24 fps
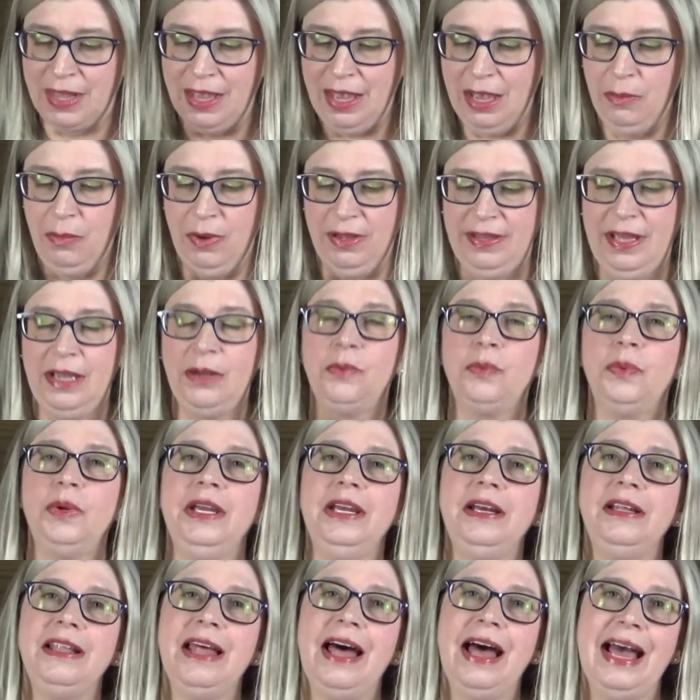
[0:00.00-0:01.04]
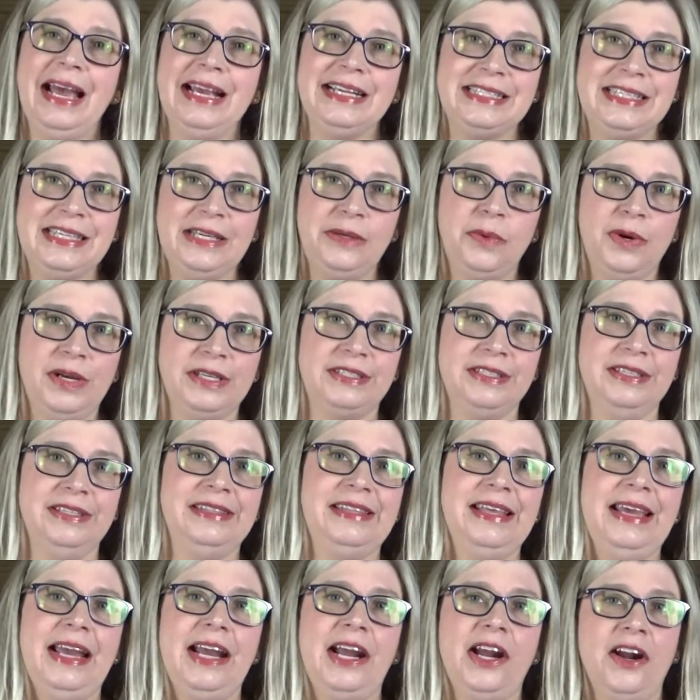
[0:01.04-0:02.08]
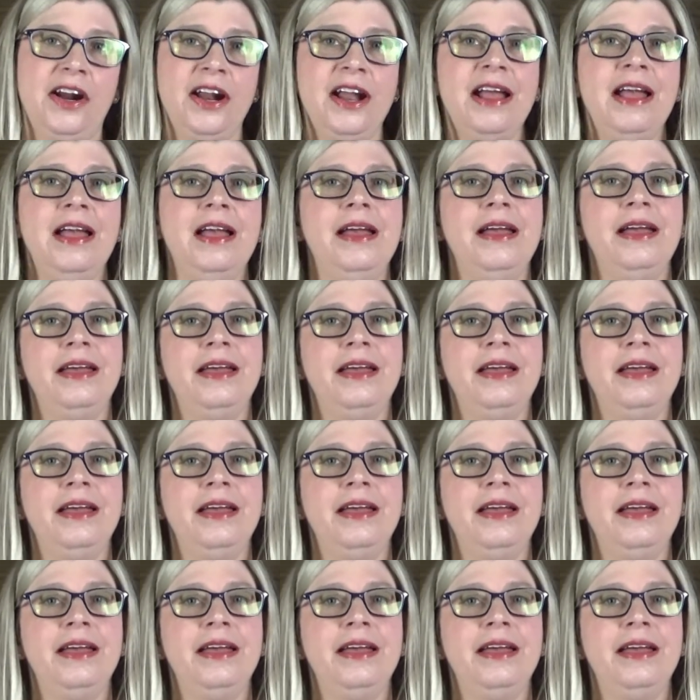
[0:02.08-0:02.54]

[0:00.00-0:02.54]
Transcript: and when they realize he wasn't there,